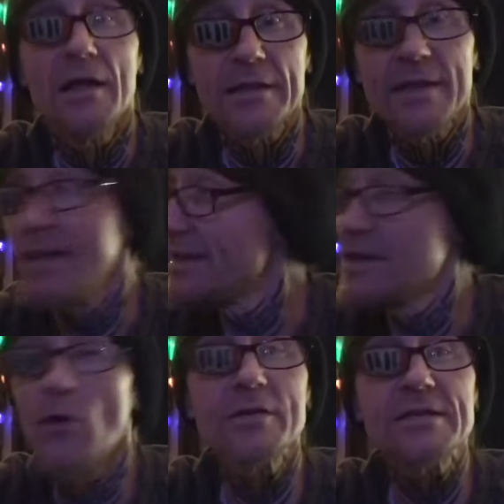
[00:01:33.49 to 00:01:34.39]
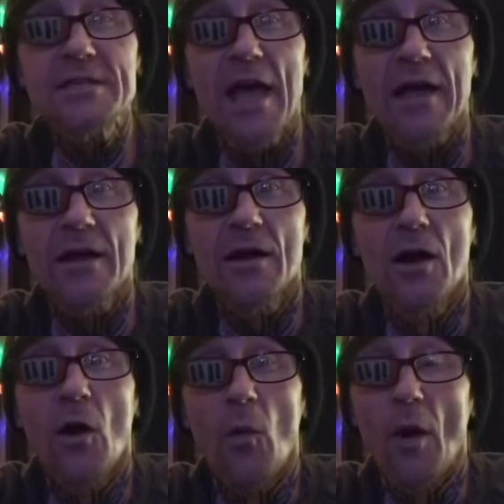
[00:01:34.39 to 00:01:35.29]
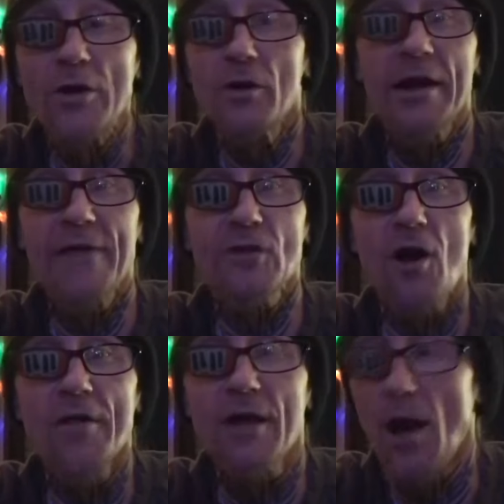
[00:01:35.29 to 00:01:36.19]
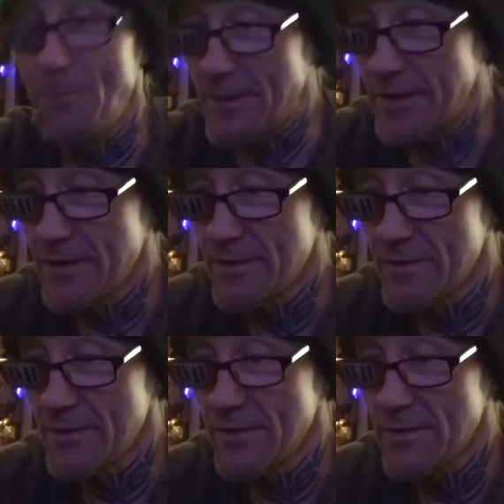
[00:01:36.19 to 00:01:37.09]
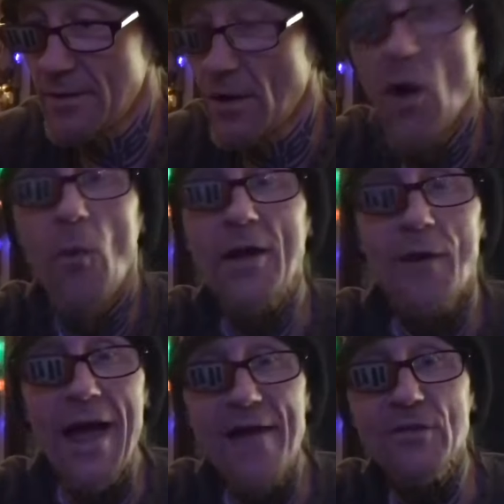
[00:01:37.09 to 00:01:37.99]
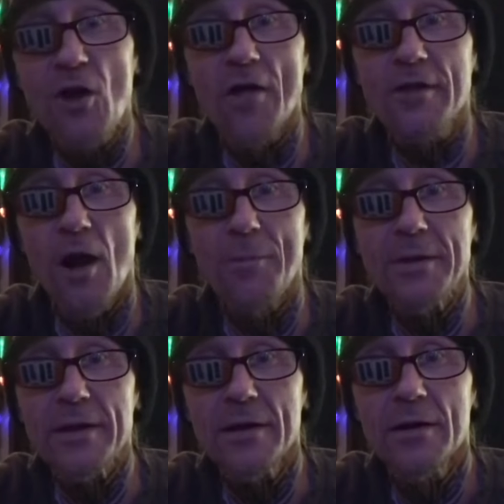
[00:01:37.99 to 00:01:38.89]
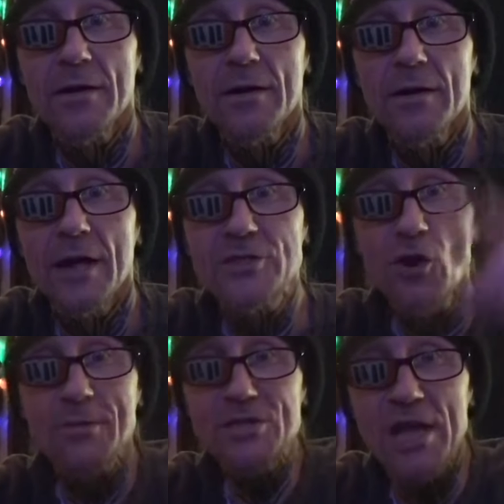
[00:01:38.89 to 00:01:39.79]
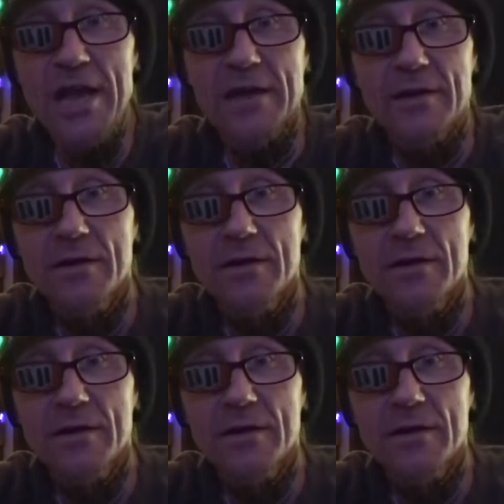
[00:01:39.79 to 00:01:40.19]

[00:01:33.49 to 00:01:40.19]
And he didn't know what to say. Well, you're going to have to call the company. Why do I have to call the company? It's your machine.